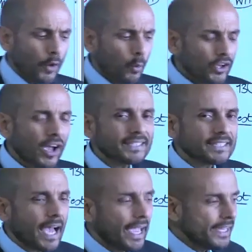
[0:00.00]
When I
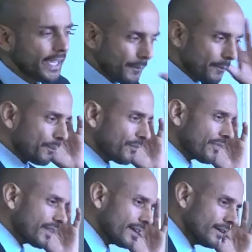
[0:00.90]
say
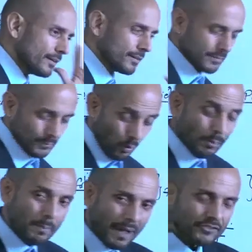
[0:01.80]
what
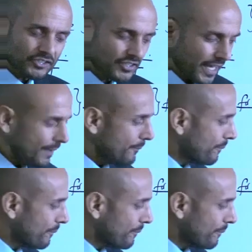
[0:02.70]
I'm about to say,